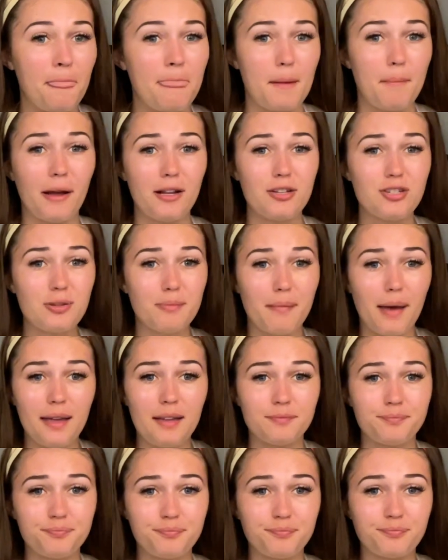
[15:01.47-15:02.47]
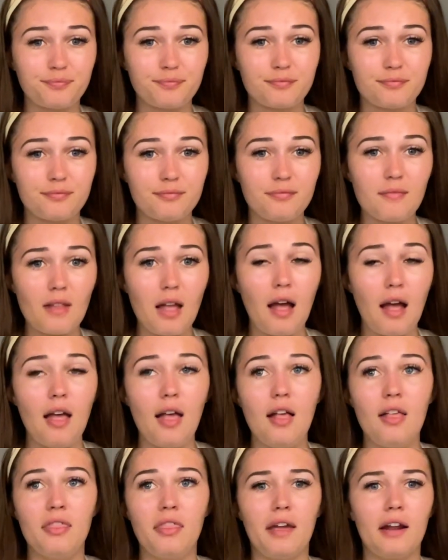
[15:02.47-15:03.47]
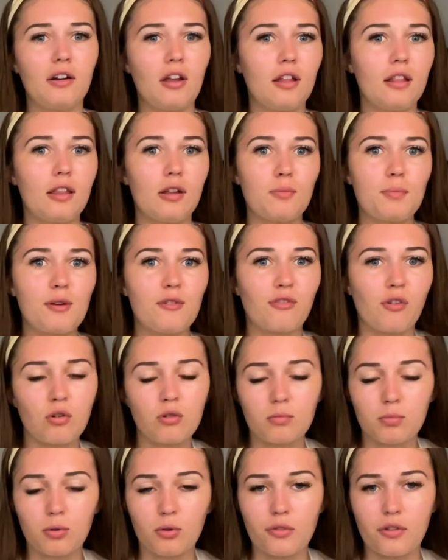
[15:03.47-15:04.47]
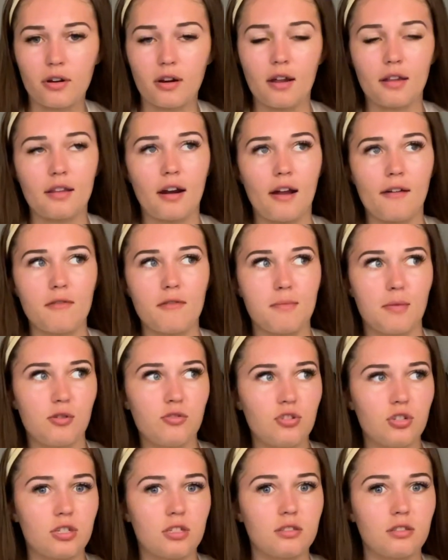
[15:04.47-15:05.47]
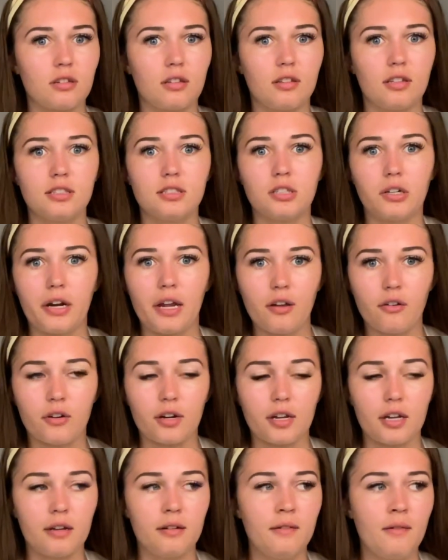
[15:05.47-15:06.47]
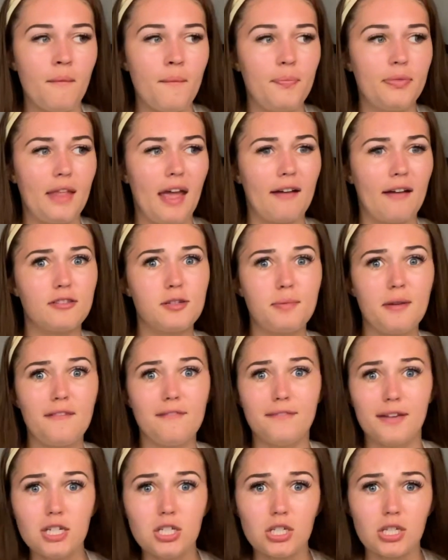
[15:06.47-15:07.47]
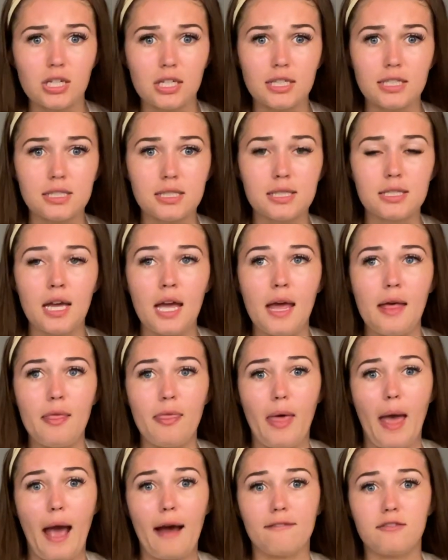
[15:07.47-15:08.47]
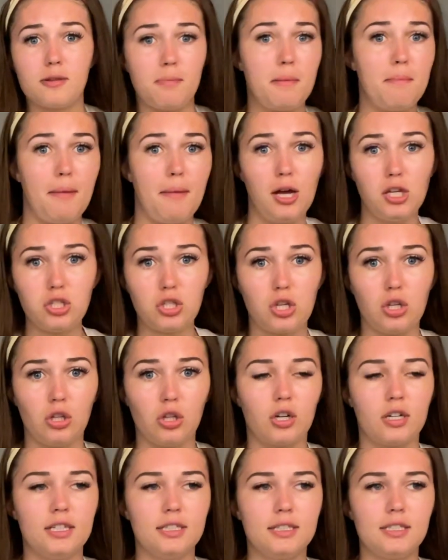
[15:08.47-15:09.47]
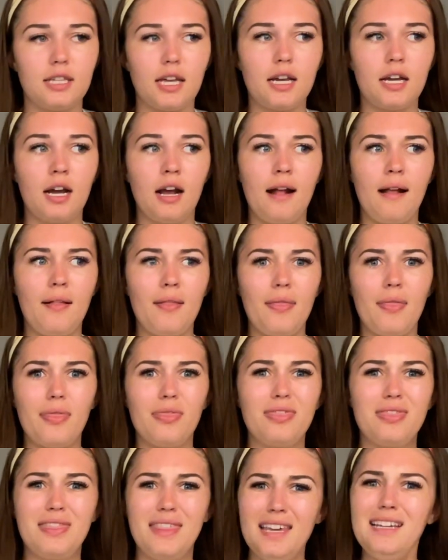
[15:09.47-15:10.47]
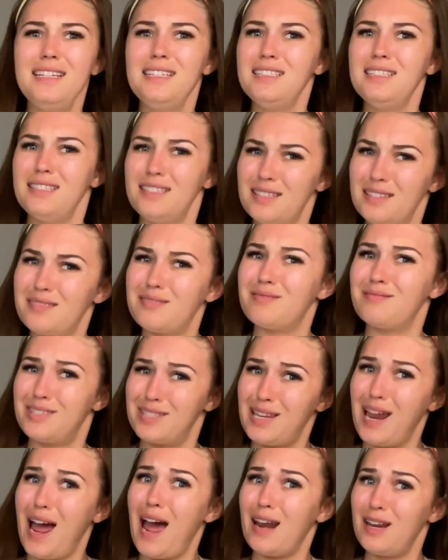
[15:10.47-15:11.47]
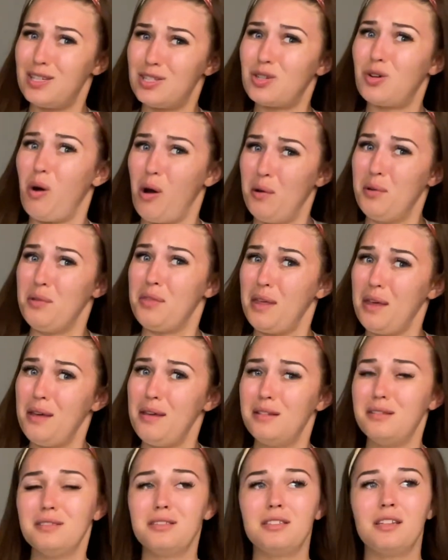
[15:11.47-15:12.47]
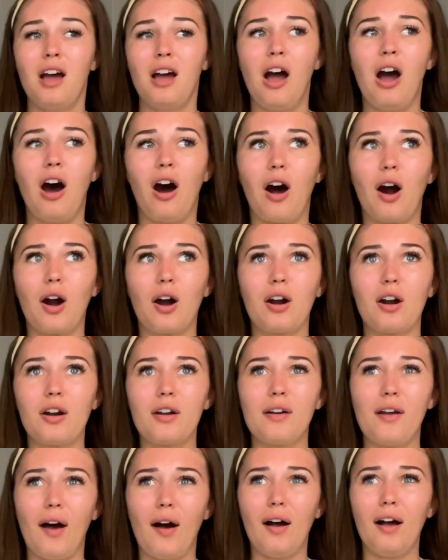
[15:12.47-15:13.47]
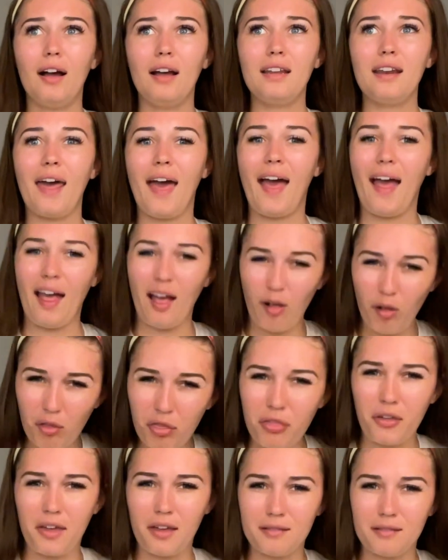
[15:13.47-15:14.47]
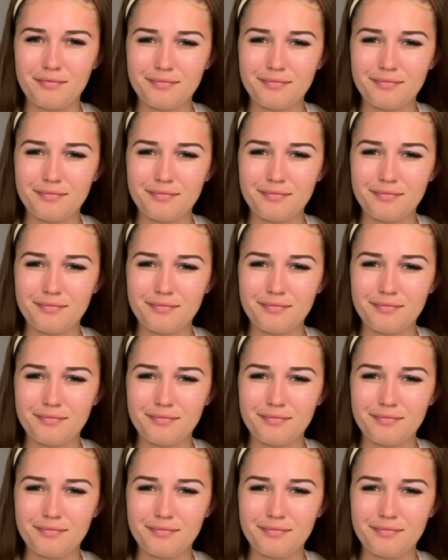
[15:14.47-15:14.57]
Imagine men. They are not allowed to be vulnerable. They're not allowed to have emotions unless they're angry. They have to be vicious they have to be muscular. And it's like, these status quo things are not healthy.